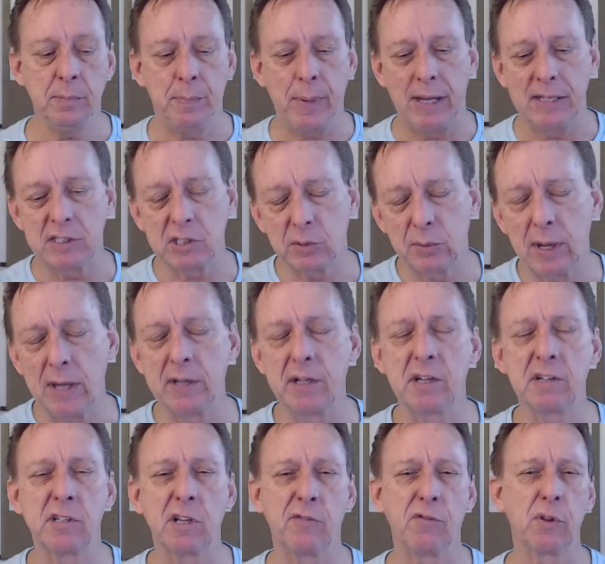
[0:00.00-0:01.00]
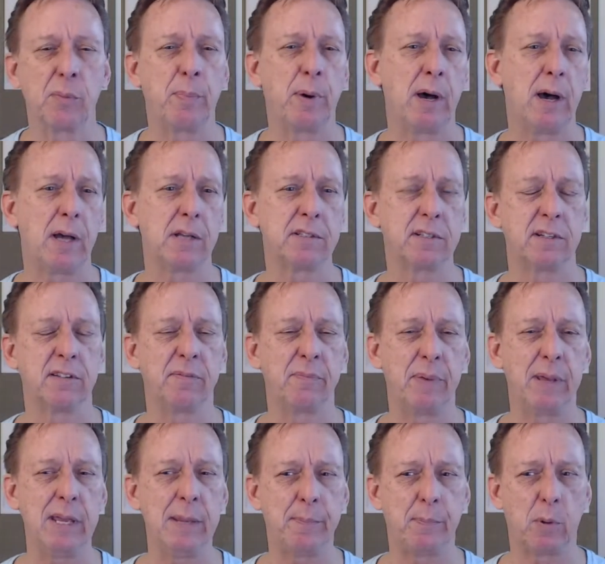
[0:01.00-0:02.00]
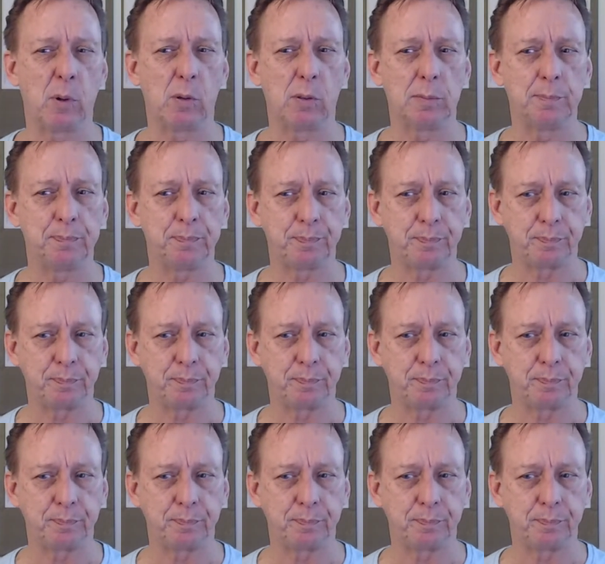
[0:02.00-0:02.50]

by surrounding yourself with positive people,